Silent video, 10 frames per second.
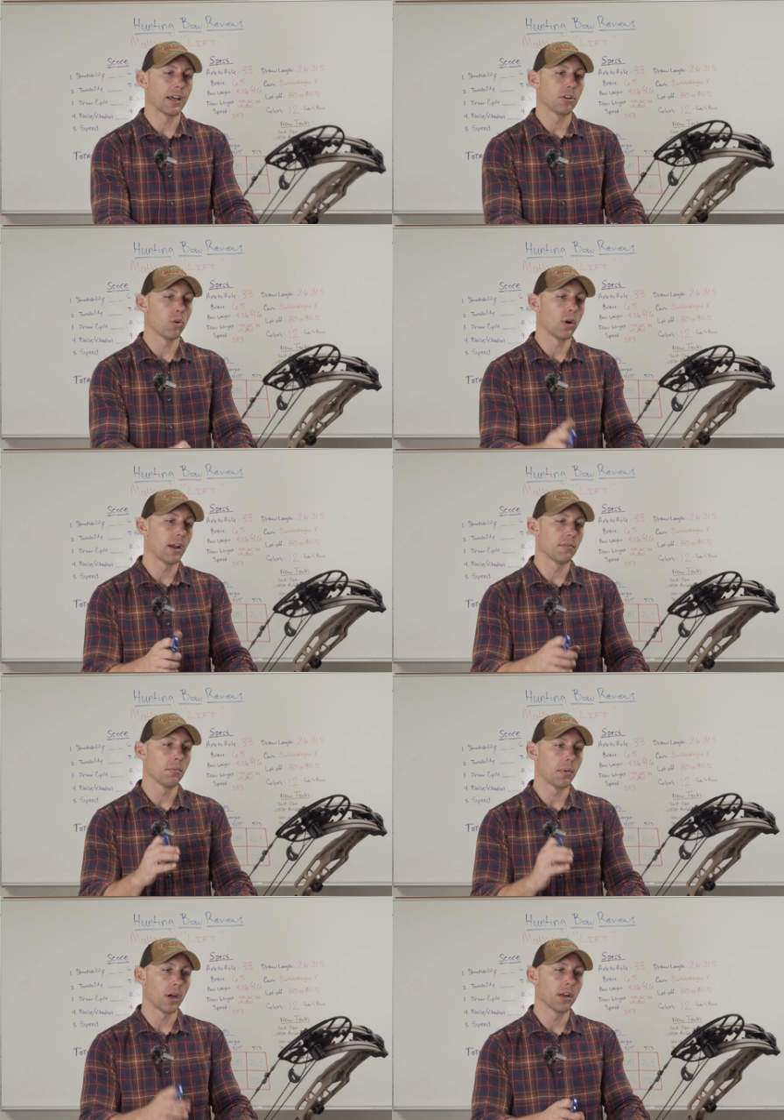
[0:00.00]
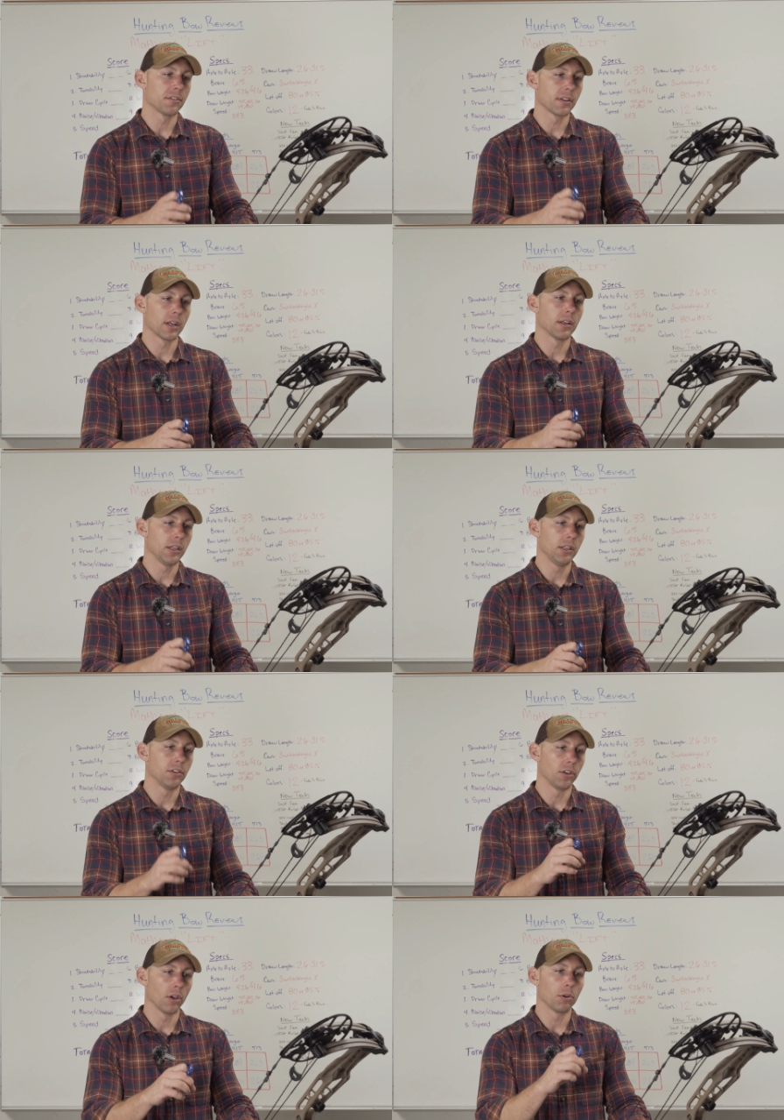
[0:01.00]
I don't have the mods that I
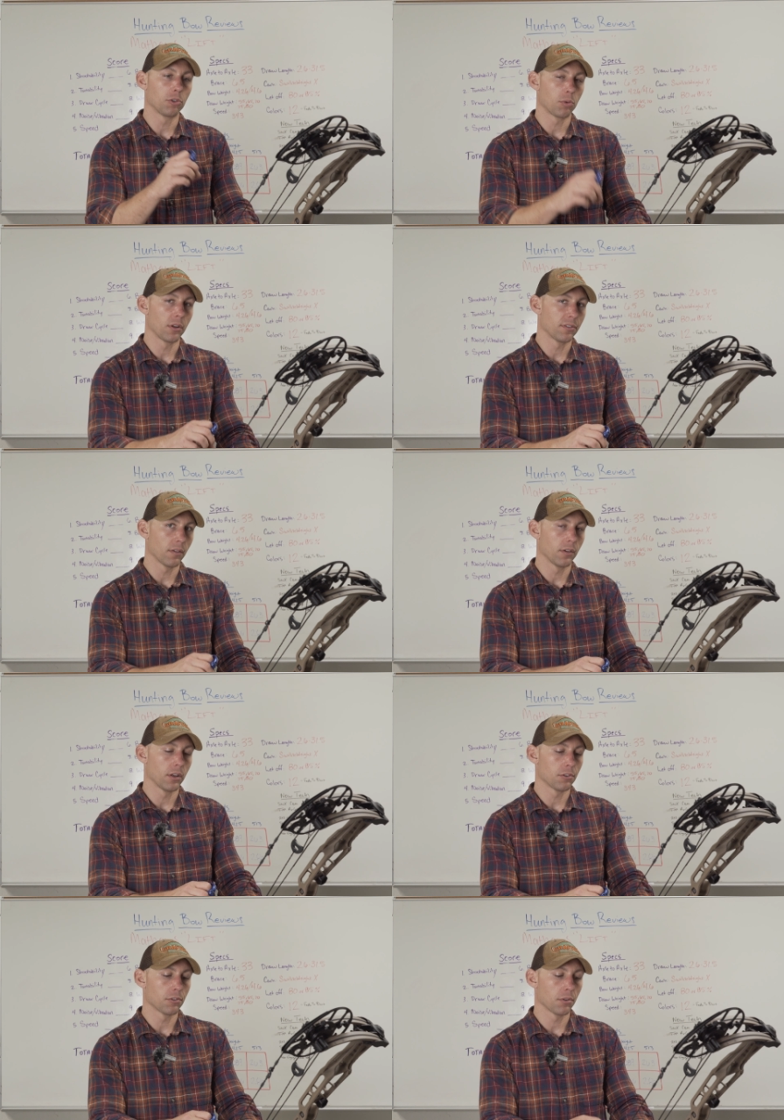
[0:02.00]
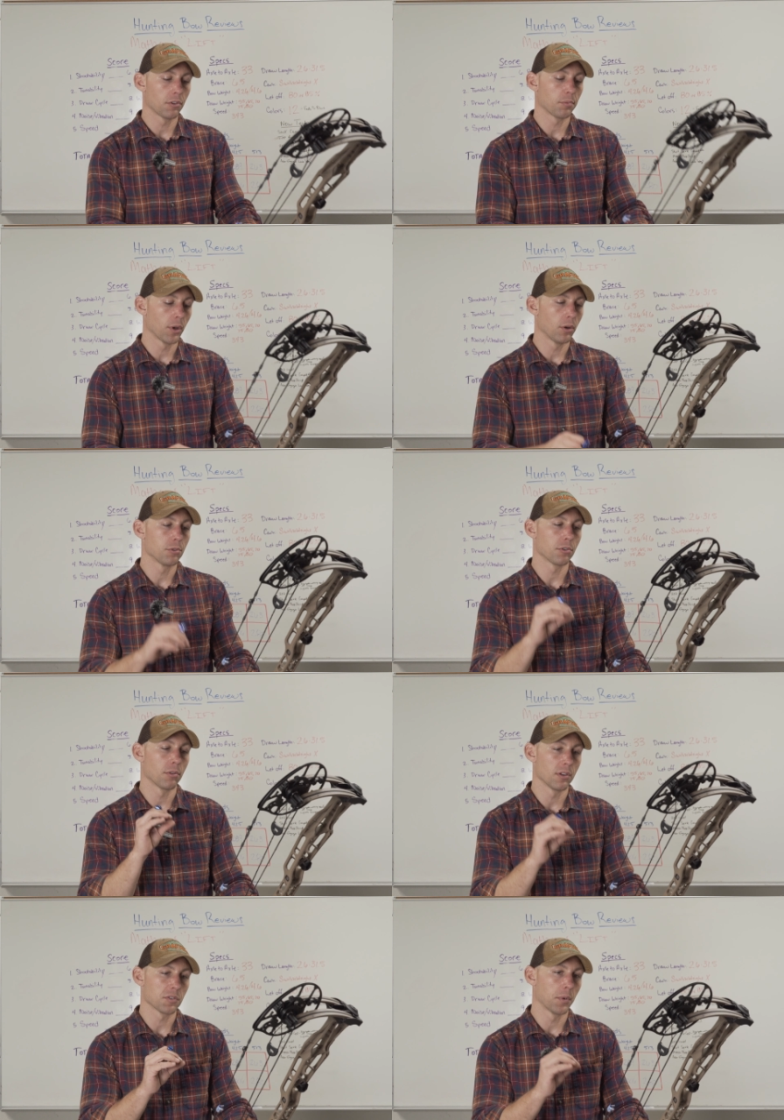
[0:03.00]
need to go to 27 inches on this bow, so
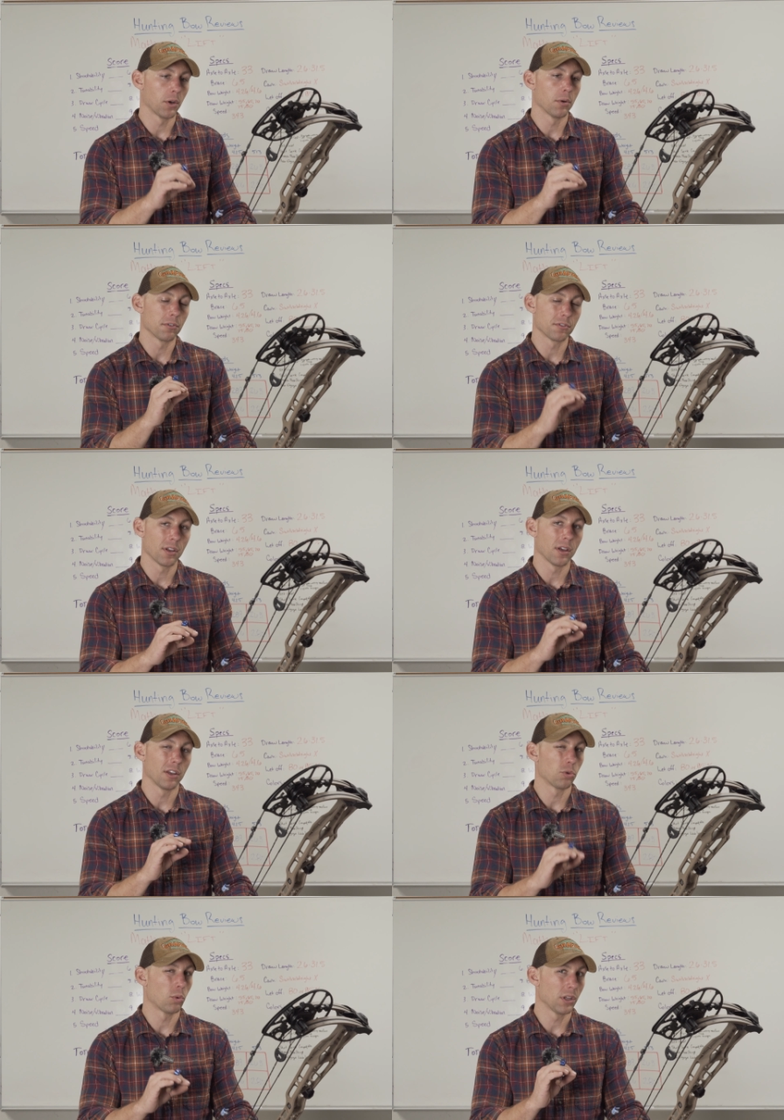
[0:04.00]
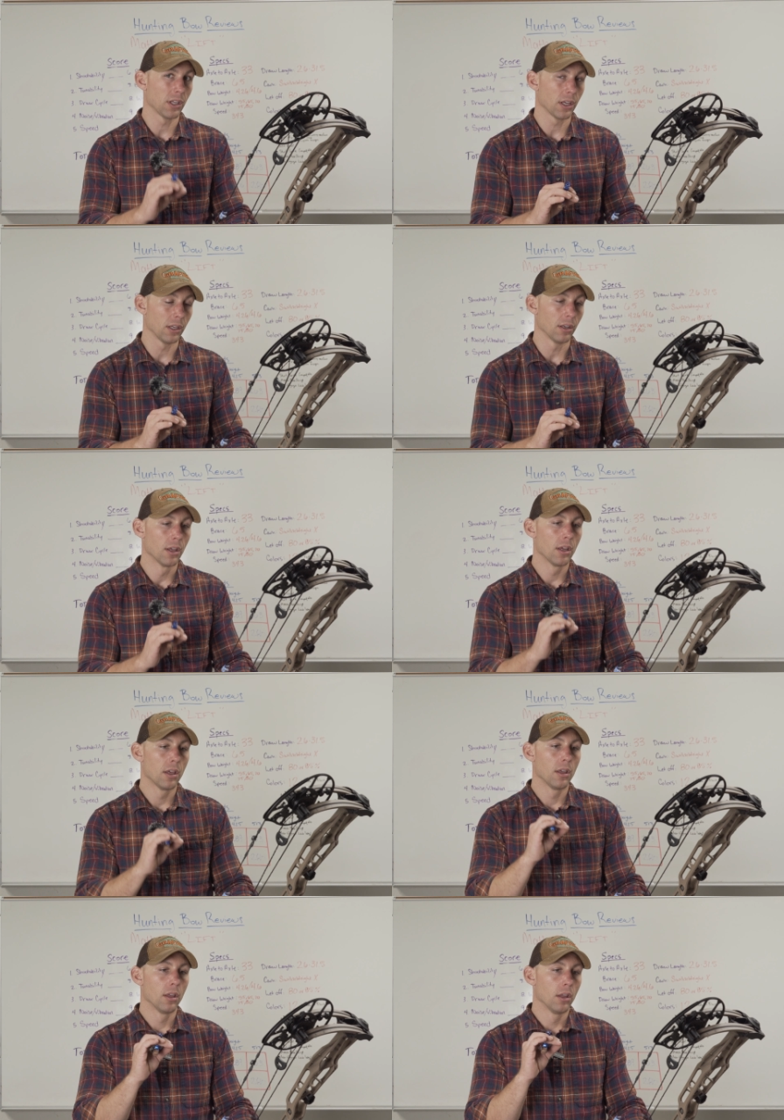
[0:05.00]
this bow is set at 28.
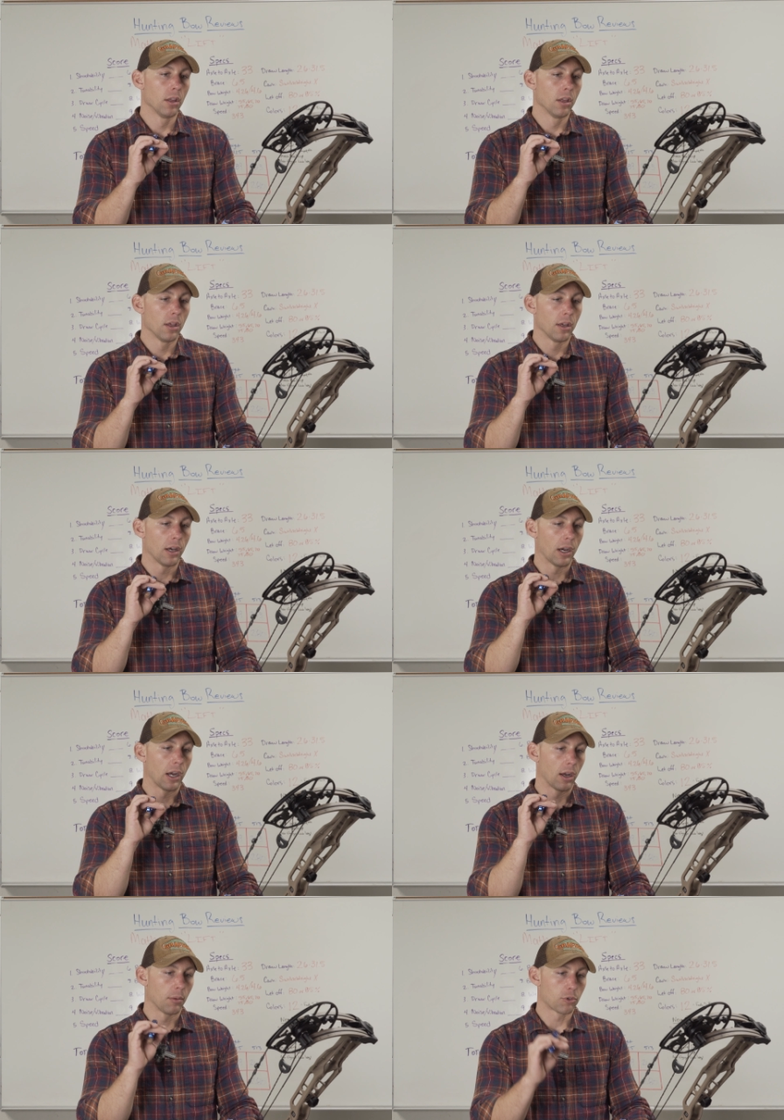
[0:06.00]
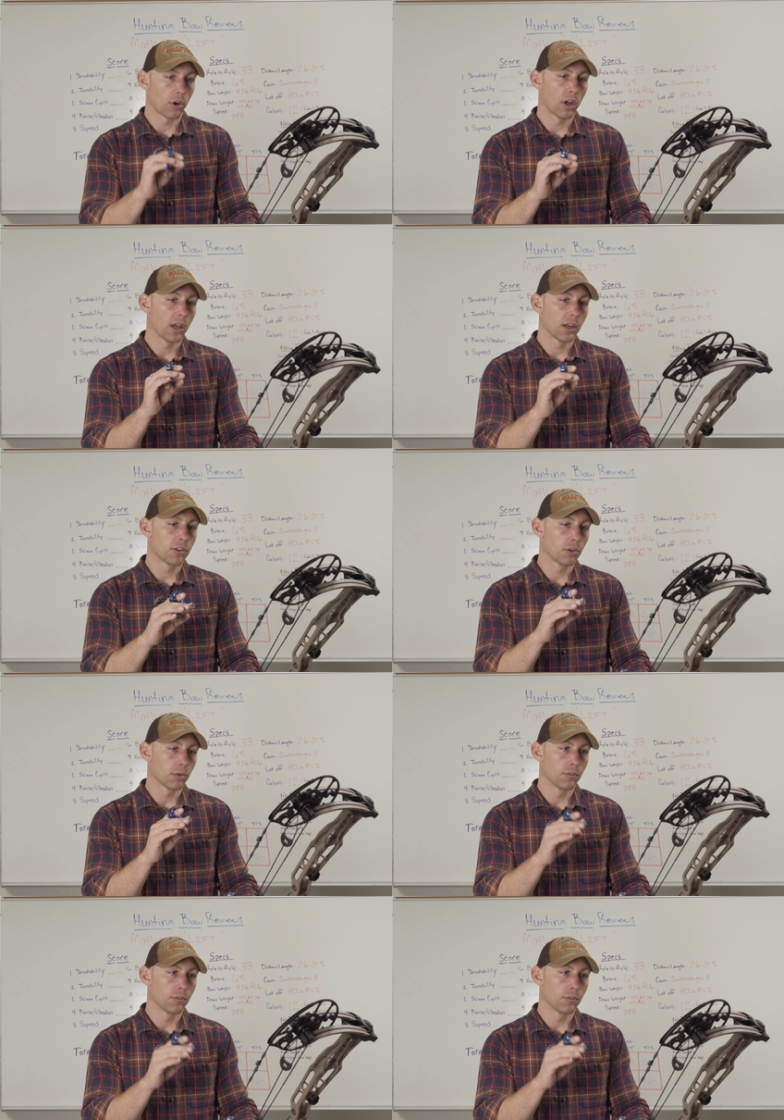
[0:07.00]
I'm trying to